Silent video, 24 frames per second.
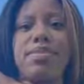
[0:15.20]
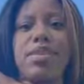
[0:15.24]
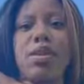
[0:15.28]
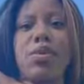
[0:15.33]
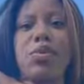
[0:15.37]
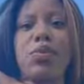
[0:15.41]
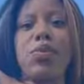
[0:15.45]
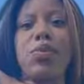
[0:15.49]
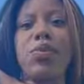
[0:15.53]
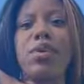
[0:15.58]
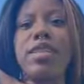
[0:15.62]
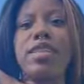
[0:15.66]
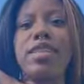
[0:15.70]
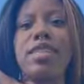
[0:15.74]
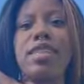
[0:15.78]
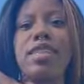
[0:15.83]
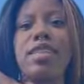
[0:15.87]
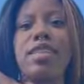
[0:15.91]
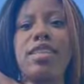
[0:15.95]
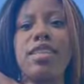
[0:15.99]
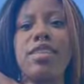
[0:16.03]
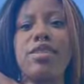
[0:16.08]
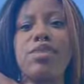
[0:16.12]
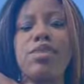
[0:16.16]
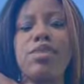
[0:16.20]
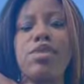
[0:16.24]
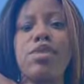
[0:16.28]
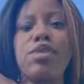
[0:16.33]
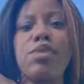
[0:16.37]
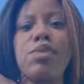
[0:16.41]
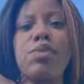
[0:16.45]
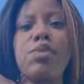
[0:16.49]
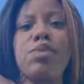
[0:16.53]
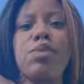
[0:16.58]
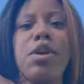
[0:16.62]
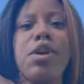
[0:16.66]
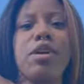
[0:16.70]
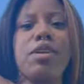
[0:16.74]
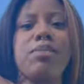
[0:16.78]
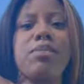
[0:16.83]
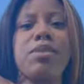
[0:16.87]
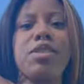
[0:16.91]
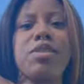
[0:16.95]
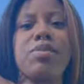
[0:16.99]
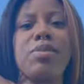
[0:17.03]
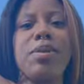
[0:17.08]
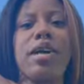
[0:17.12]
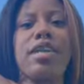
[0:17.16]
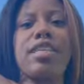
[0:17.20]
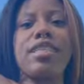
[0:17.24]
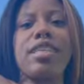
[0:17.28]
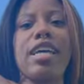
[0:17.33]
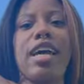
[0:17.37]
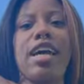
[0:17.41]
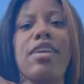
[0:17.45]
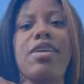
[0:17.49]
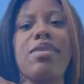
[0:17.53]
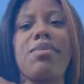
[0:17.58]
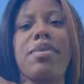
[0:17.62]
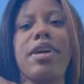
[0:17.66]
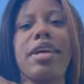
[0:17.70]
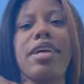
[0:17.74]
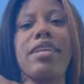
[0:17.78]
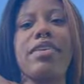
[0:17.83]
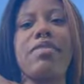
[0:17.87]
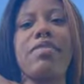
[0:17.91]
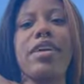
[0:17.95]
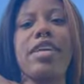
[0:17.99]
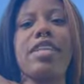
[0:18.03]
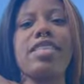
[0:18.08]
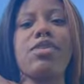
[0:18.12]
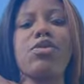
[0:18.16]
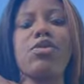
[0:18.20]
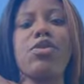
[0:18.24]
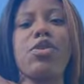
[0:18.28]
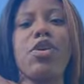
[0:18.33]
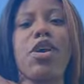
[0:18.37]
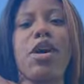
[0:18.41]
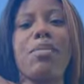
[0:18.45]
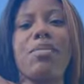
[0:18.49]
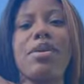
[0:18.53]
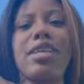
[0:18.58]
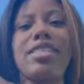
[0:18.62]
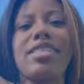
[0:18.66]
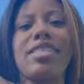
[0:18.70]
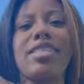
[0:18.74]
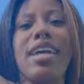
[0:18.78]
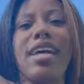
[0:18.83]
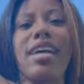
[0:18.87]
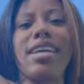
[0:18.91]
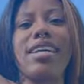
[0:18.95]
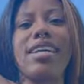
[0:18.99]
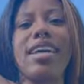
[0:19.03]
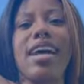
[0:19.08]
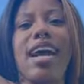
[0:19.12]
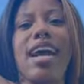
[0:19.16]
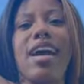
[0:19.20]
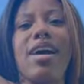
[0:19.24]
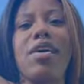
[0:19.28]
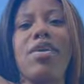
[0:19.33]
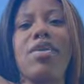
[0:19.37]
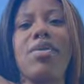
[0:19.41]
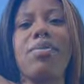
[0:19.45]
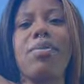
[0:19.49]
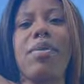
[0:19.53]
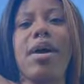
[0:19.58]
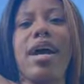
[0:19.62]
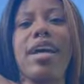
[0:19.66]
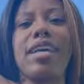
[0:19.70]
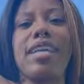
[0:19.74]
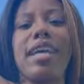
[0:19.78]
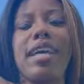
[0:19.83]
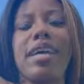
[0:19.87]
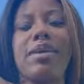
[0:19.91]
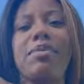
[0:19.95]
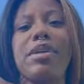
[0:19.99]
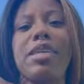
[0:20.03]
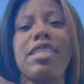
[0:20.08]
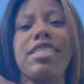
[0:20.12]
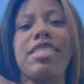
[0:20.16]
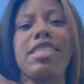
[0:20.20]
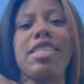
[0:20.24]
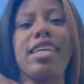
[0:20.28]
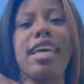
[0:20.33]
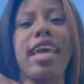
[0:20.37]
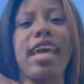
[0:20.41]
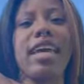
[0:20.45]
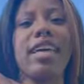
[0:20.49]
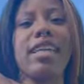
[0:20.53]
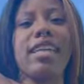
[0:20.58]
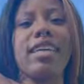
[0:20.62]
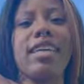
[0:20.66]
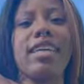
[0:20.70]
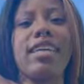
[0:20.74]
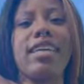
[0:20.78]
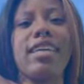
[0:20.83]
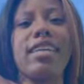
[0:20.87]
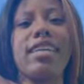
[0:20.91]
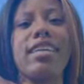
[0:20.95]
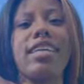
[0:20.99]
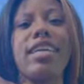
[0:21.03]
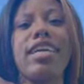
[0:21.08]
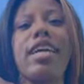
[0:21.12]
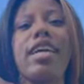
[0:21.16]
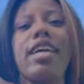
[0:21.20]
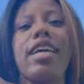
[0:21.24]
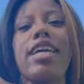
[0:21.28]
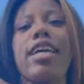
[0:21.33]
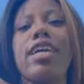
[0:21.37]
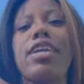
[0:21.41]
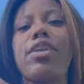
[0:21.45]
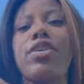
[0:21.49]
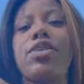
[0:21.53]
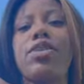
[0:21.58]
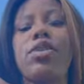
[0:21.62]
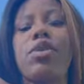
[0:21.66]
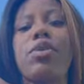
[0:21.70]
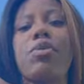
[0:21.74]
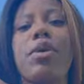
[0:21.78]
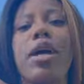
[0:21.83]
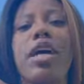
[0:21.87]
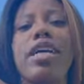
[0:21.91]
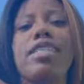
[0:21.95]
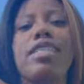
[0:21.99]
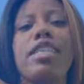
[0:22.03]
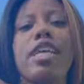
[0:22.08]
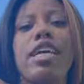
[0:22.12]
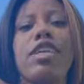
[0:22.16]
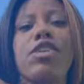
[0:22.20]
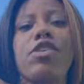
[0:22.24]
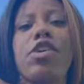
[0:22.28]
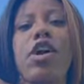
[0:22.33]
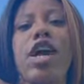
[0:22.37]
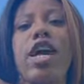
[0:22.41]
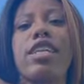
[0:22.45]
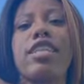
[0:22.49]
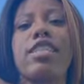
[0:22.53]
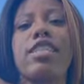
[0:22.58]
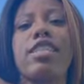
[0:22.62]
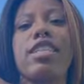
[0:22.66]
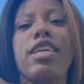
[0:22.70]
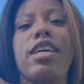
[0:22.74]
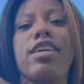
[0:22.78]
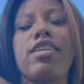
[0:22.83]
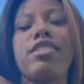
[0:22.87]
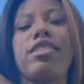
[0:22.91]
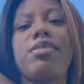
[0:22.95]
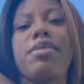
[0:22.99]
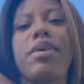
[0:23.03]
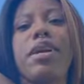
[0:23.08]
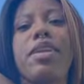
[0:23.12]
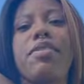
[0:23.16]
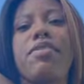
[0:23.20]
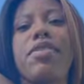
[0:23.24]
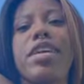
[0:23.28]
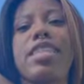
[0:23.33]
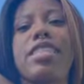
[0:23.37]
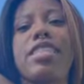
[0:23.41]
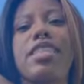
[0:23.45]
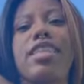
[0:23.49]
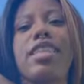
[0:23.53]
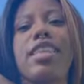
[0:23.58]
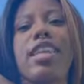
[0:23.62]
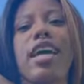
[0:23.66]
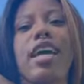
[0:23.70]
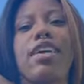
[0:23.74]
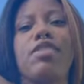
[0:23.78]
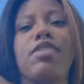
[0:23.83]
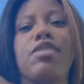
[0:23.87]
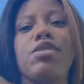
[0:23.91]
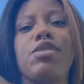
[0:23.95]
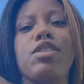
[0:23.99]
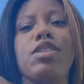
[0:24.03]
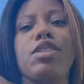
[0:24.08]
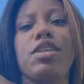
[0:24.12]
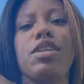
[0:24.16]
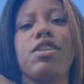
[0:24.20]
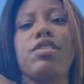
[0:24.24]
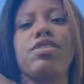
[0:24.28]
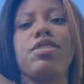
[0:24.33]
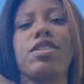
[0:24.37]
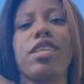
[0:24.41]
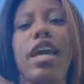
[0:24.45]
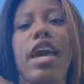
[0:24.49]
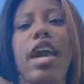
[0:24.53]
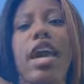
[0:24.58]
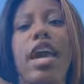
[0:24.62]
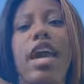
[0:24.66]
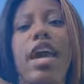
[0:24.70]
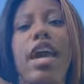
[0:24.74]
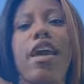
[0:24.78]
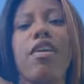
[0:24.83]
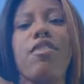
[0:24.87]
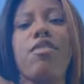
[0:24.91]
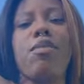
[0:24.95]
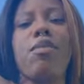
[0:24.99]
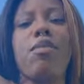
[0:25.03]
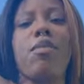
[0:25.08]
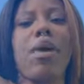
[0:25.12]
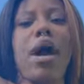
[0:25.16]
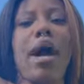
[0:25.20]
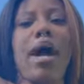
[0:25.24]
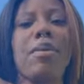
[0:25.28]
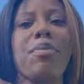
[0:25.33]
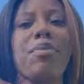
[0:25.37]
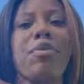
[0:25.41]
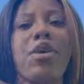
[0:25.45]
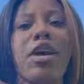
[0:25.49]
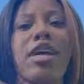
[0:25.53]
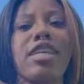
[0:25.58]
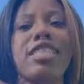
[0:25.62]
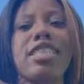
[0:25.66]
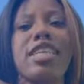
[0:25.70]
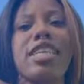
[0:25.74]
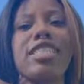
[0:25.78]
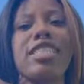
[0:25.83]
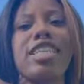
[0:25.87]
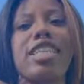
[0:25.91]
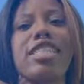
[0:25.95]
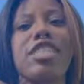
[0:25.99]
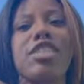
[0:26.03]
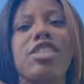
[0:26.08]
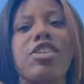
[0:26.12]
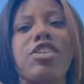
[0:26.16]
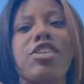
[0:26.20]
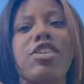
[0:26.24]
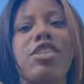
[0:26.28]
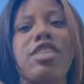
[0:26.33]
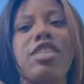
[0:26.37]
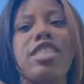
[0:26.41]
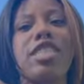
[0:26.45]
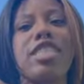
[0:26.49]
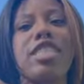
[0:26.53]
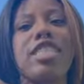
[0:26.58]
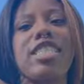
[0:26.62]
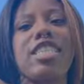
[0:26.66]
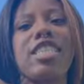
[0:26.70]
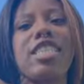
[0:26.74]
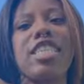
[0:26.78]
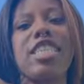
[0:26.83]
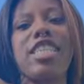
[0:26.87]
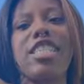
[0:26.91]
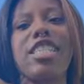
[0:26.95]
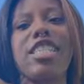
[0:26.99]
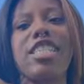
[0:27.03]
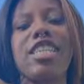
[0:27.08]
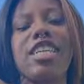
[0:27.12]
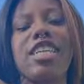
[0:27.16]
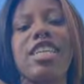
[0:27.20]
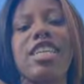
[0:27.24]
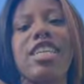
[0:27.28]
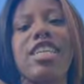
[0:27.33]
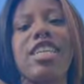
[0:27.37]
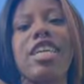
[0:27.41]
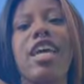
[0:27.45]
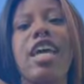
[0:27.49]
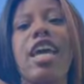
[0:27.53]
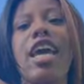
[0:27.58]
What's good, YouTube? Welcome to my channel, Manifesting with Karmic Side Gal. My name is Shakayla. Here on my channel, I discuss manifesting the life you deserve to have, my process and journey to ascension,